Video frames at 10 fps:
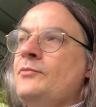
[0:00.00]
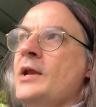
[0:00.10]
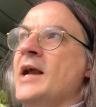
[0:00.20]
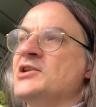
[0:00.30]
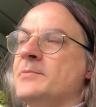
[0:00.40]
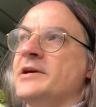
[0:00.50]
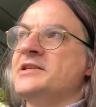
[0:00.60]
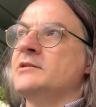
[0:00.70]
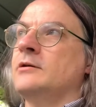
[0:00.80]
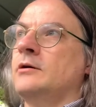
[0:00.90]

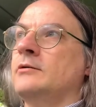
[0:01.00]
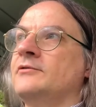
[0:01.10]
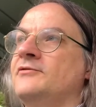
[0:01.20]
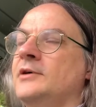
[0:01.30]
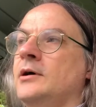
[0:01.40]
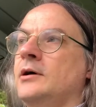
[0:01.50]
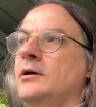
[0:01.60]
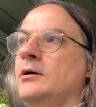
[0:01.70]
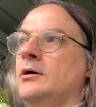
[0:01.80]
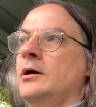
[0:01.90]
exploration of
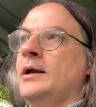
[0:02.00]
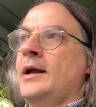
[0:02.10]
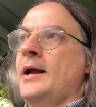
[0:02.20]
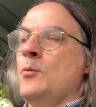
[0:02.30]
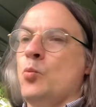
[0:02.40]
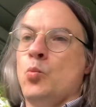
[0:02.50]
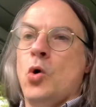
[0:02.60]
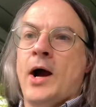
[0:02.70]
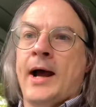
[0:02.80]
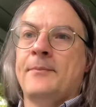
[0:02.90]

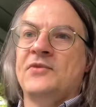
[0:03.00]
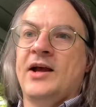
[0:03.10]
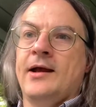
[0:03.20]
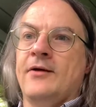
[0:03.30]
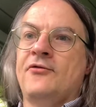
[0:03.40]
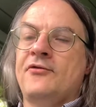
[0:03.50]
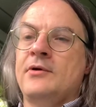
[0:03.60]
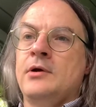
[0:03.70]
what happened if,